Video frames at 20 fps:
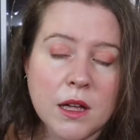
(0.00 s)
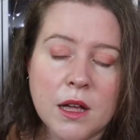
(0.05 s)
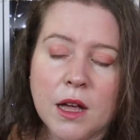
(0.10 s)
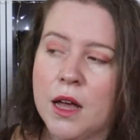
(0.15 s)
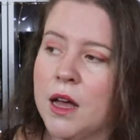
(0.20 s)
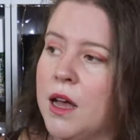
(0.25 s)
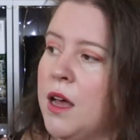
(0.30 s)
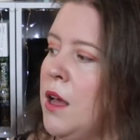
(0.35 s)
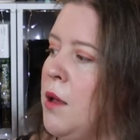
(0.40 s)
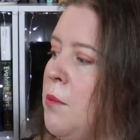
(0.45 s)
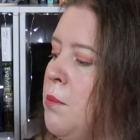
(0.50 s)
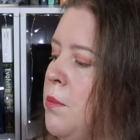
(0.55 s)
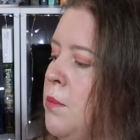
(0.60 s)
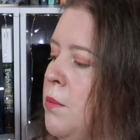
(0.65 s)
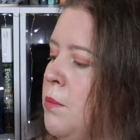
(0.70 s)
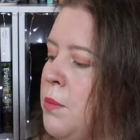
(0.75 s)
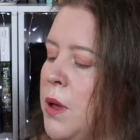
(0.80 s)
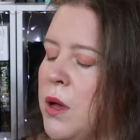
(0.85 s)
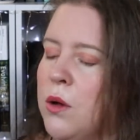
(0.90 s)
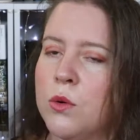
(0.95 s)

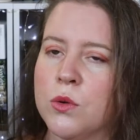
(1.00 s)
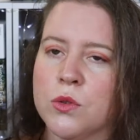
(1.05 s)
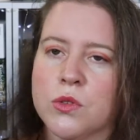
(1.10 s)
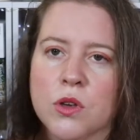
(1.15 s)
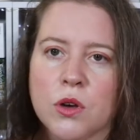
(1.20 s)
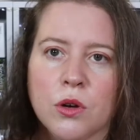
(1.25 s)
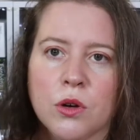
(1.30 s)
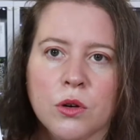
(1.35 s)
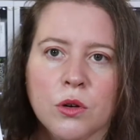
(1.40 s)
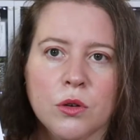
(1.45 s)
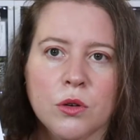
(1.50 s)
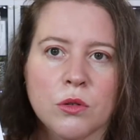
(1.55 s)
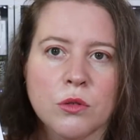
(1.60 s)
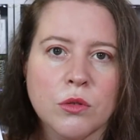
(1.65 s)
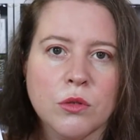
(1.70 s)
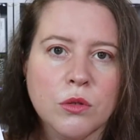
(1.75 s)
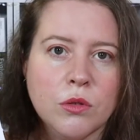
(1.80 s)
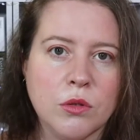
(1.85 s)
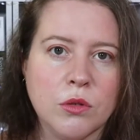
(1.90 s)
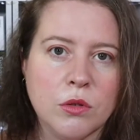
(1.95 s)
but also
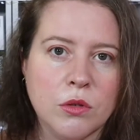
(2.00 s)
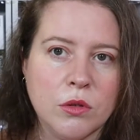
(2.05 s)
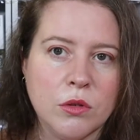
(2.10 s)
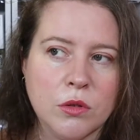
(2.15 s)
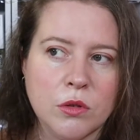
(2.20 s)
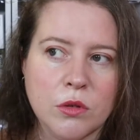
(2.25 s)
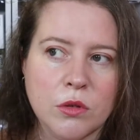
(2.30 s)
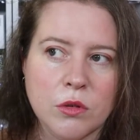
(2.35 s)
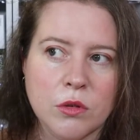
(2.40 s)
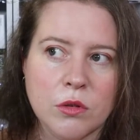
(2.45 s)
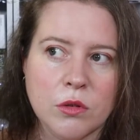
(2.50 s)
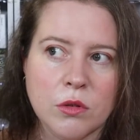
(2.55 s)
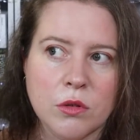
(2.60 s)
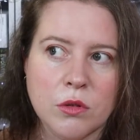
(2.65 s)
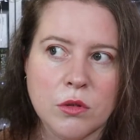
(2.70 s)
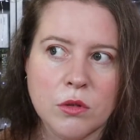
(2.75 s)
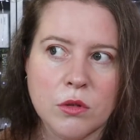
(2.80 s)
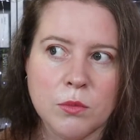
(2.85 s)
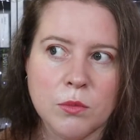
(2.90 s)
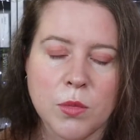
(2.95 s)

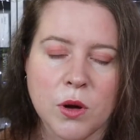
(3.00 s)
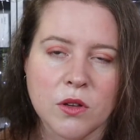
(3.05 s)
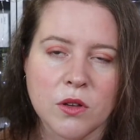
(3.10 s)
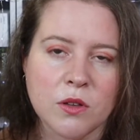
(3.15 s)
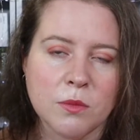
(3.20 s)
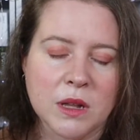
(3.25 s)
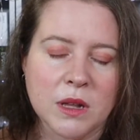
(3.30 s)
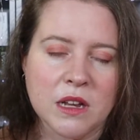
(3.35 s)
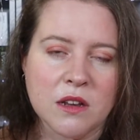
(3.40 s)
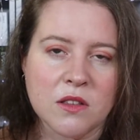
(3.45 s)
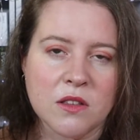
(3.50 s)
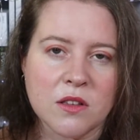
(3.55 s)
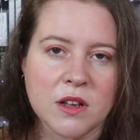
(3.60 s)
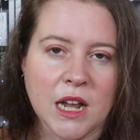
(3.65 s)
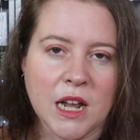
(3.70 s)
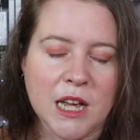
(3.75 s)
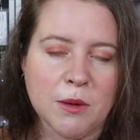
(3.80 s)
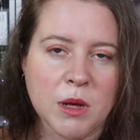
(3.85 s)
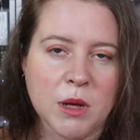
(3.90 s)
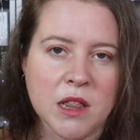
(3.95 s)
possibly
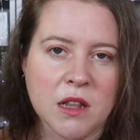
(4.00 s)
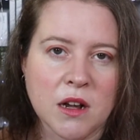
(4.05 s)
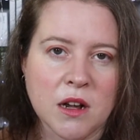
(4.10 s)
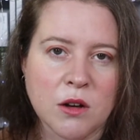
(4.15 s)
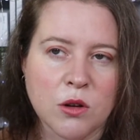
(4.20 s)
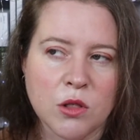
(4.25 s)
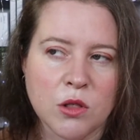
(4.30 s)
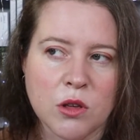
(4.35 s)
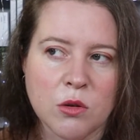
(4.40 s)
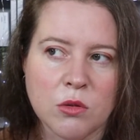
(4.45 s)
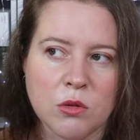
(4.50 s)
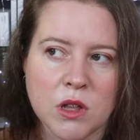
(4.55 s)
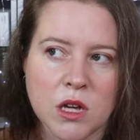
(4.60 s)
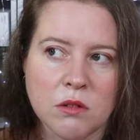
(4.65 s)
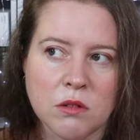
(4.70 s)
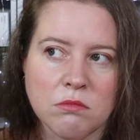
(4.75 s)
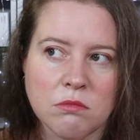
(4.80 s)
disclaimer that I know the author.